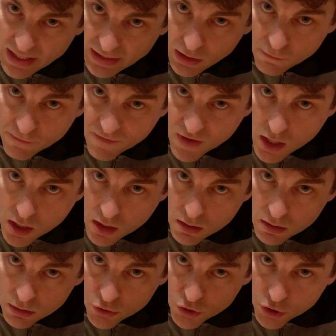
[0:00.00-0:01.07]
get a
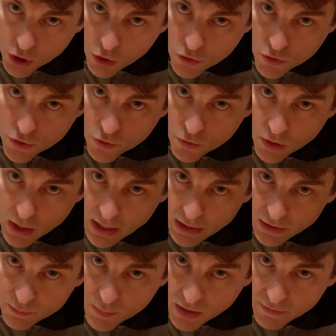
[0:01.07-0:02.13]
feel, show you,
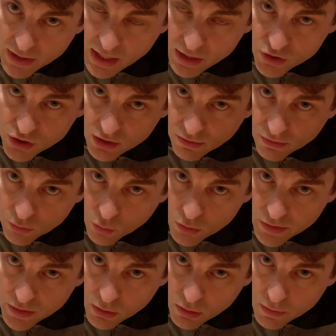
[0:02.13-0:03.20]
give my reaction and
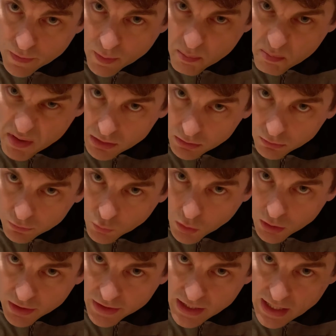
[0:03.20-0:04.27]
thoughts on the build
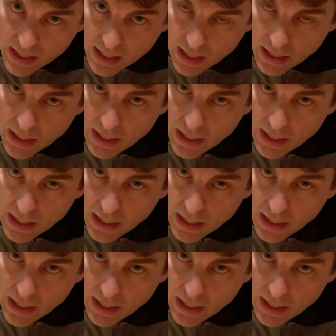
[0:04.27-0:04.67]
quality,